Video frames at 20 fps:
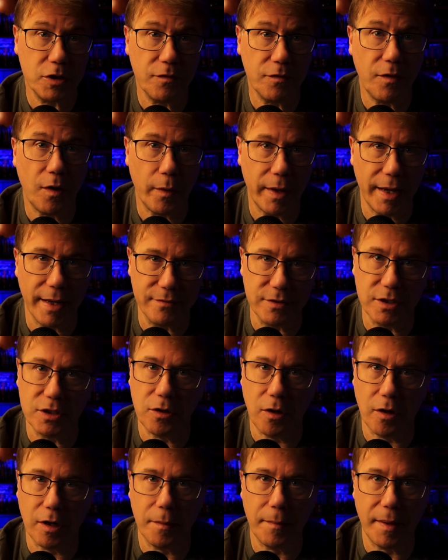of all, we have to
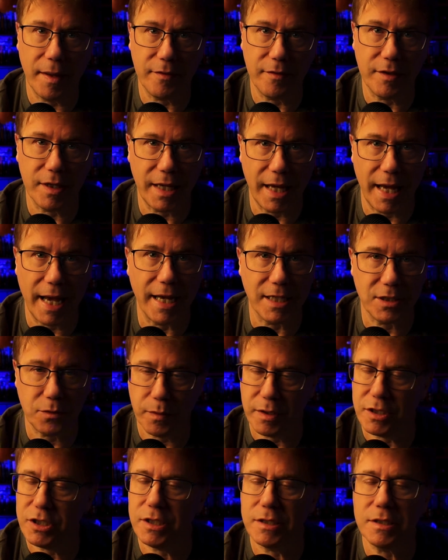talk about the cast,
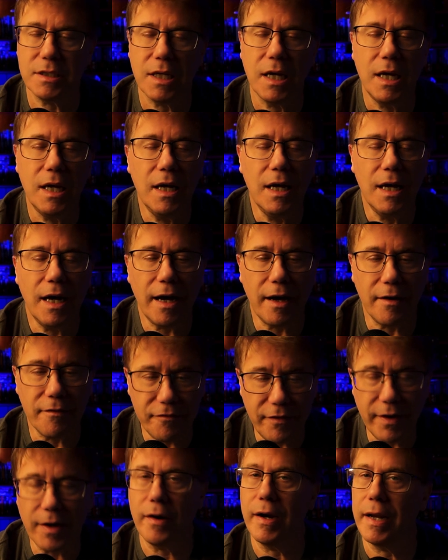which is a
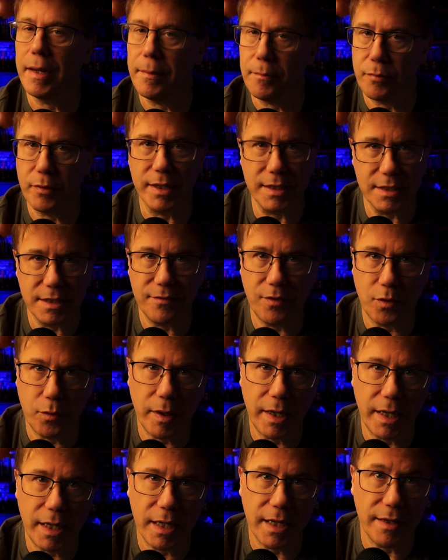very impressive
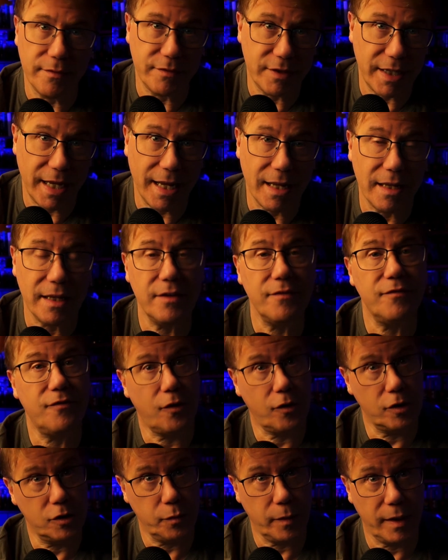array of talent.
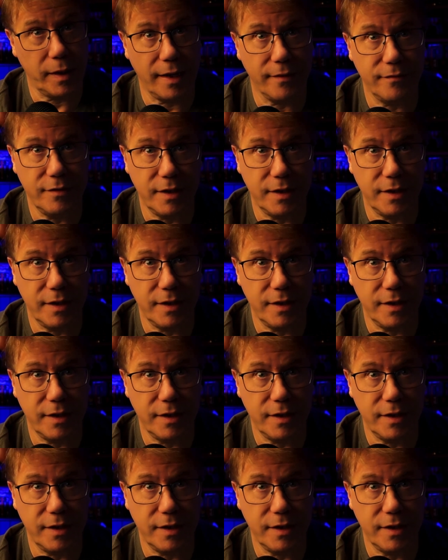First, we have